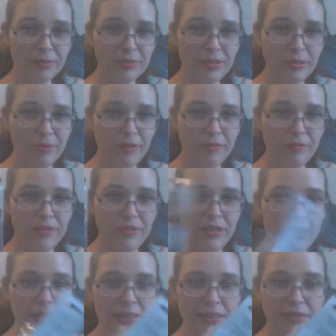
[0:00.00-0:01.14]
up some of the
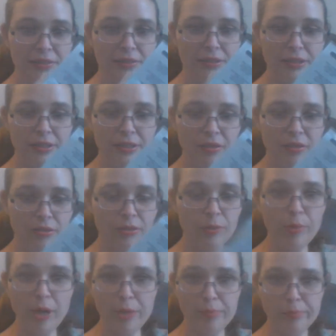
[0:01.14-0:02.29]
glitter ink, also
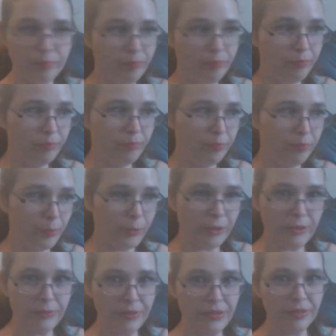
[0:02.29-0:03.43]
by
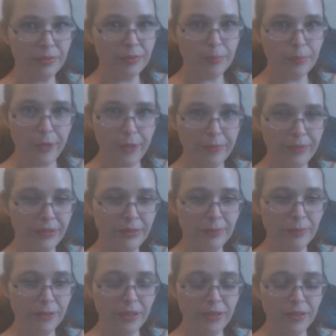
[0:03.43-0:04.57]

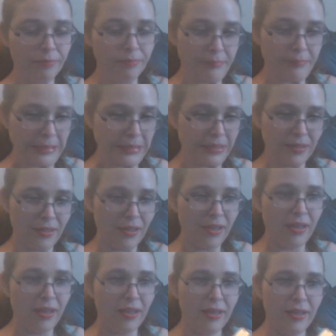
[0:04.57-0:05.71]
Bria,
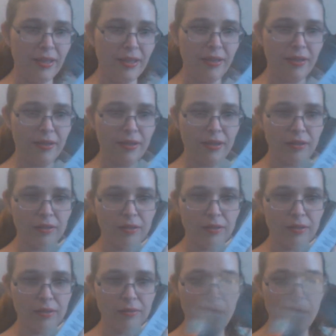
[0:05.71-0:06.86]
in the
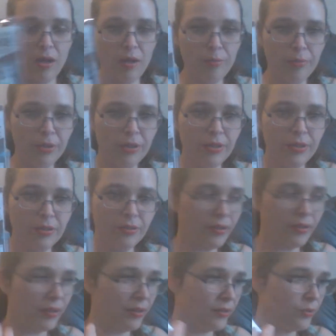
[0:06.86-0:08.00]
color Raw Umber. So
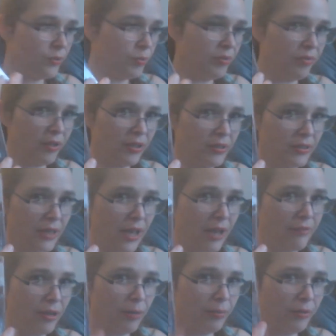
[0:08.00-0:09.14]
I thought this would be fun because I
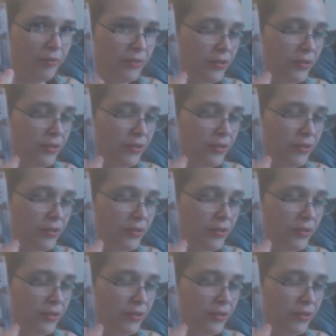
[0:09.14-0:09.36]
have a couple of